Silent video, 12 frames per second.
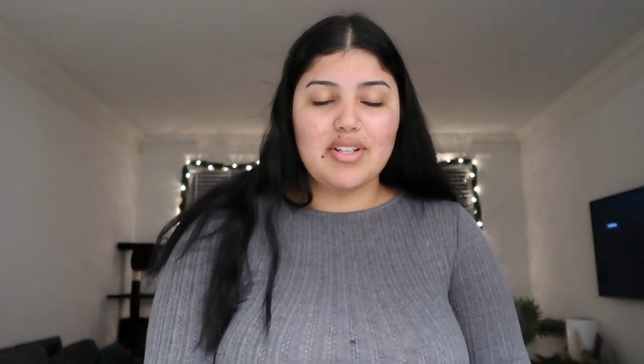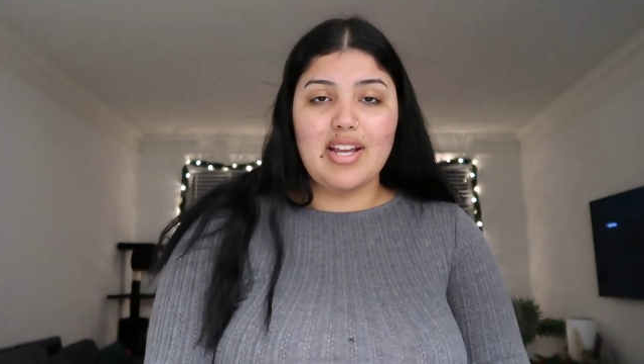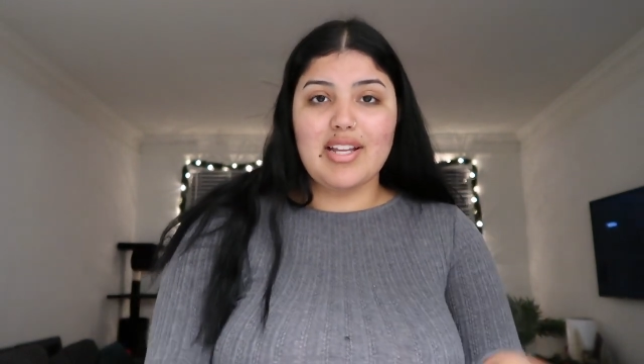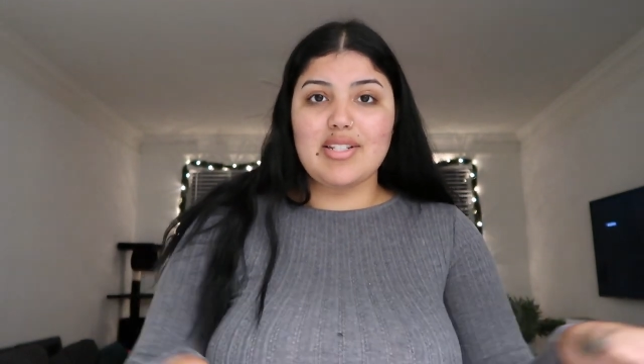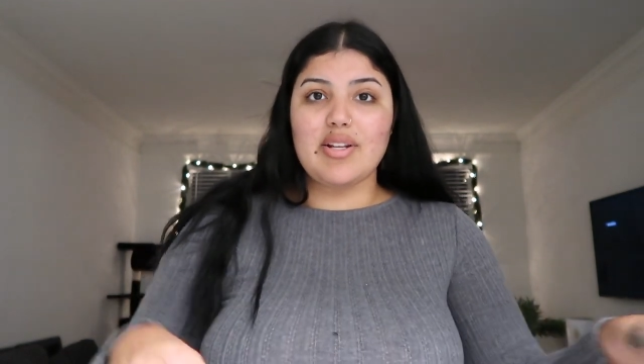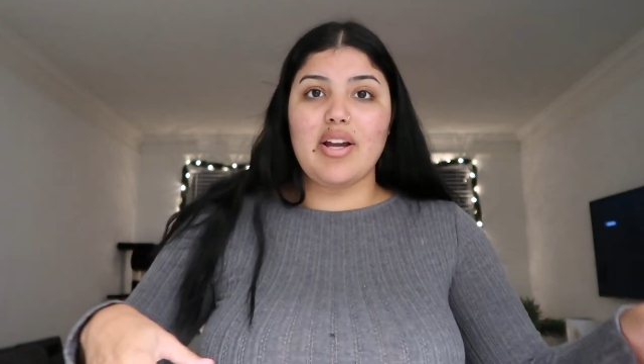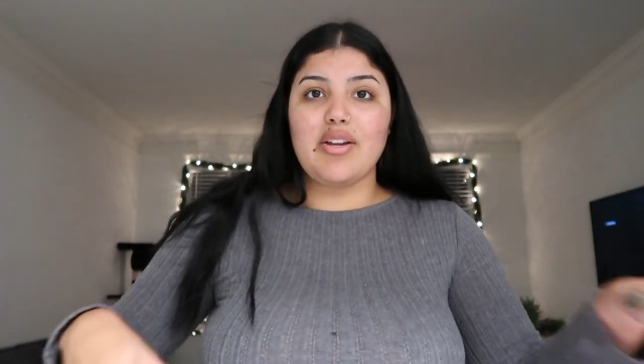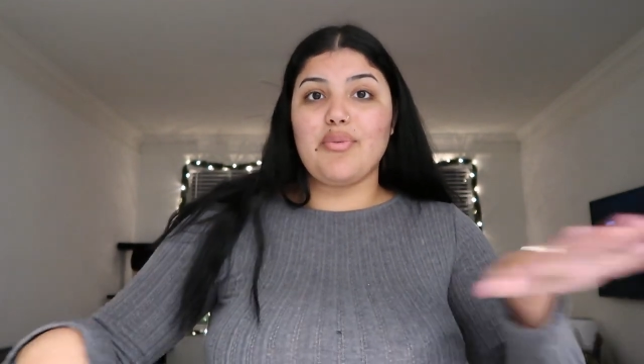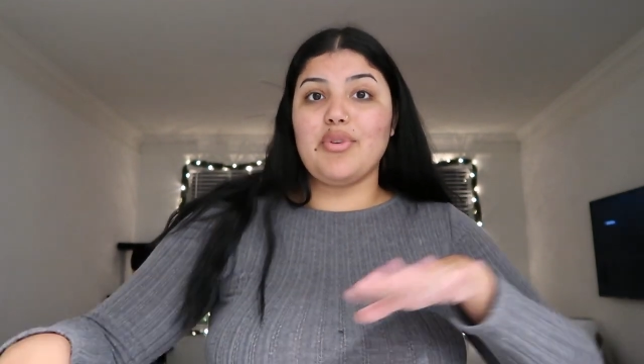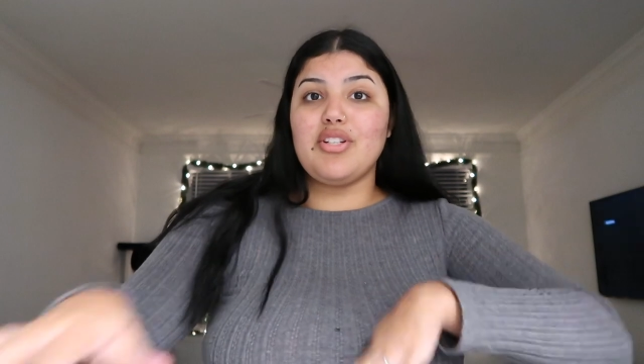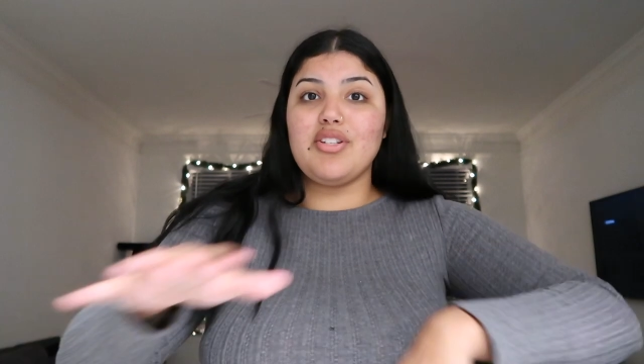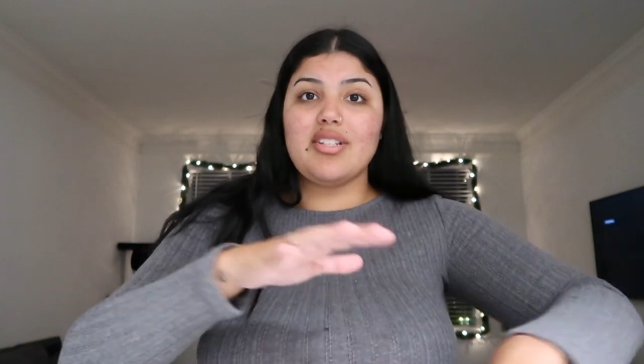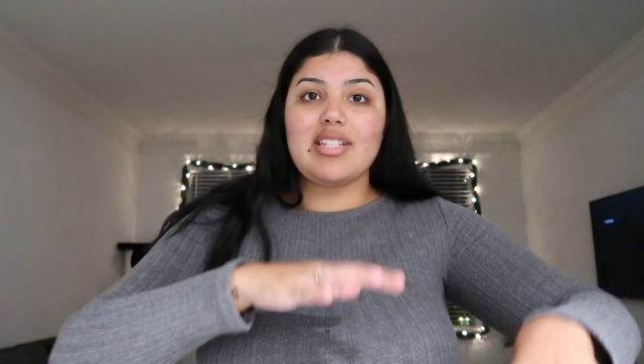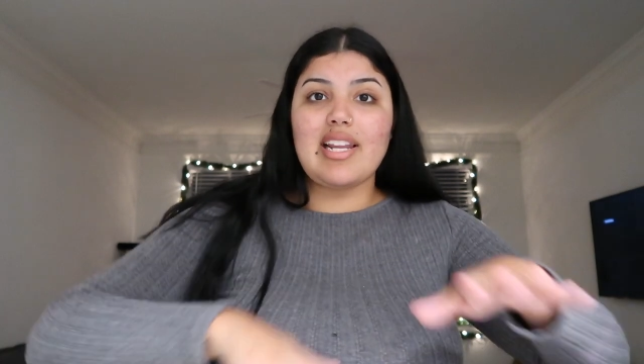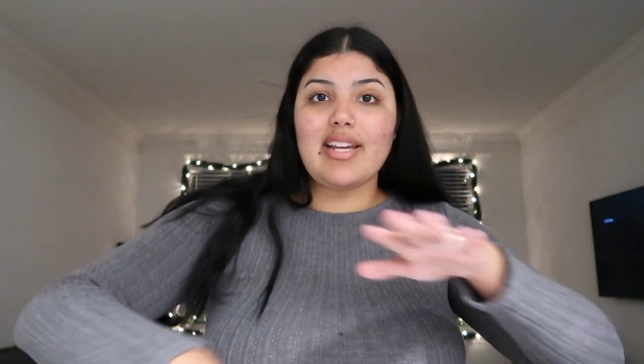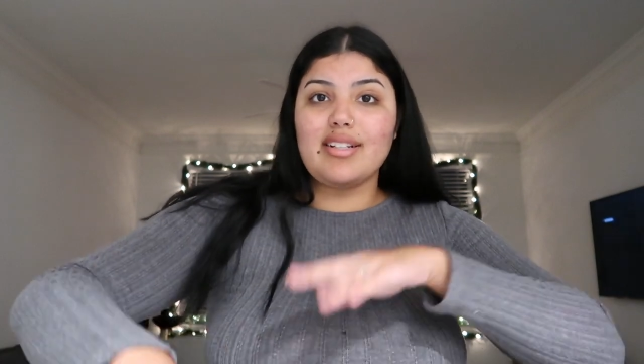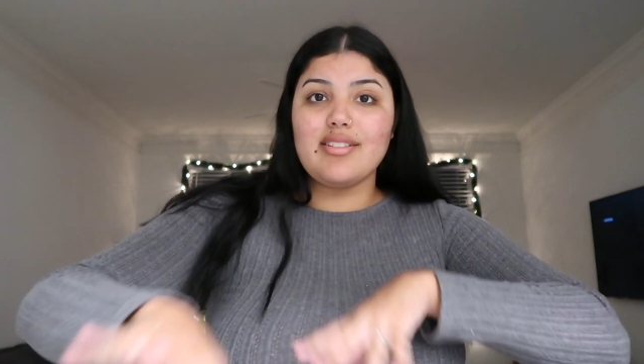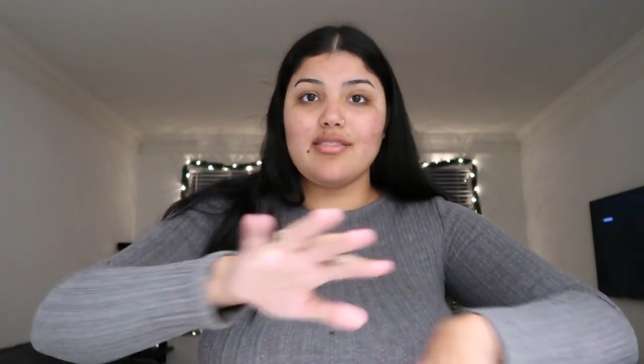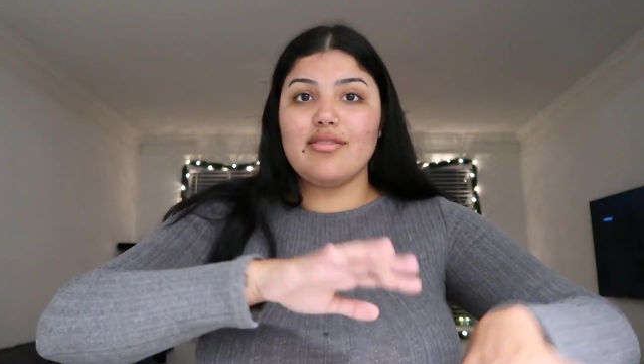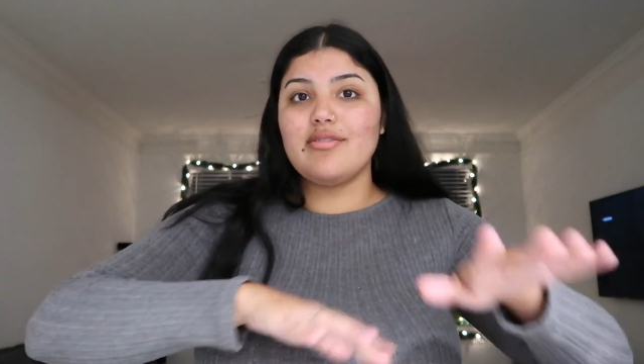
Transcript: You guys know how we just like